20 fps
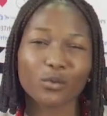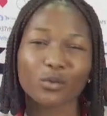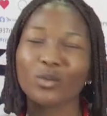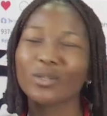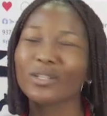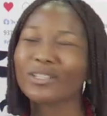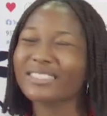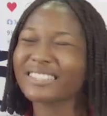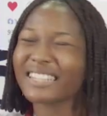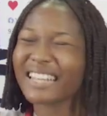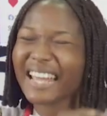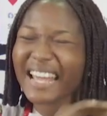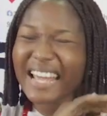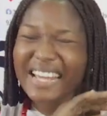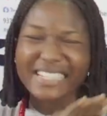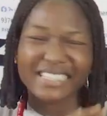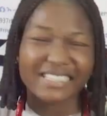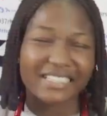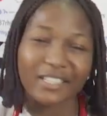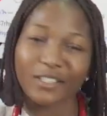Don't let
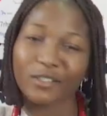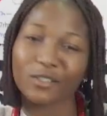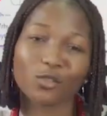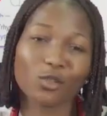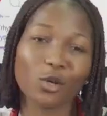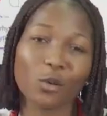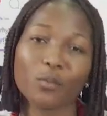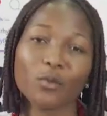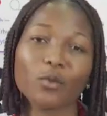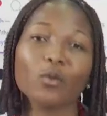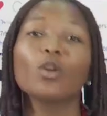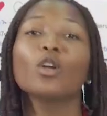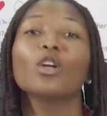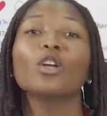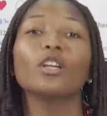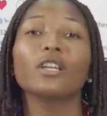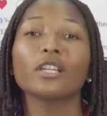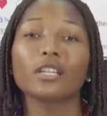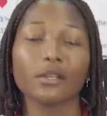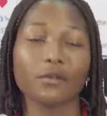anything stop you.
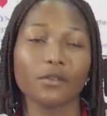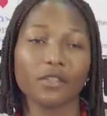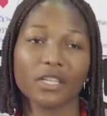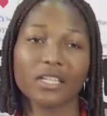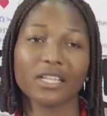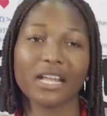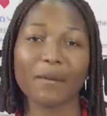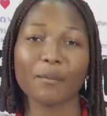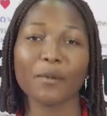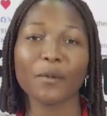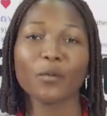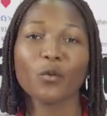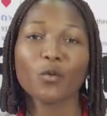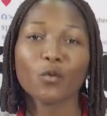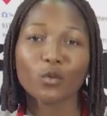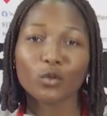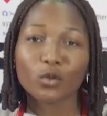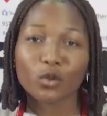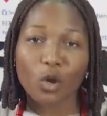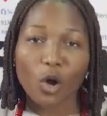If you think that people
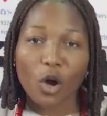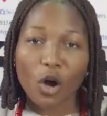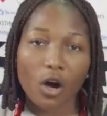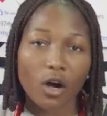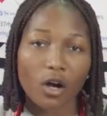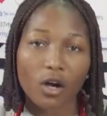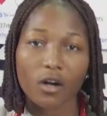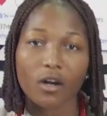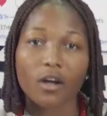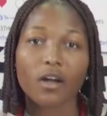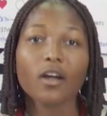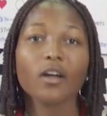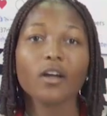will talk,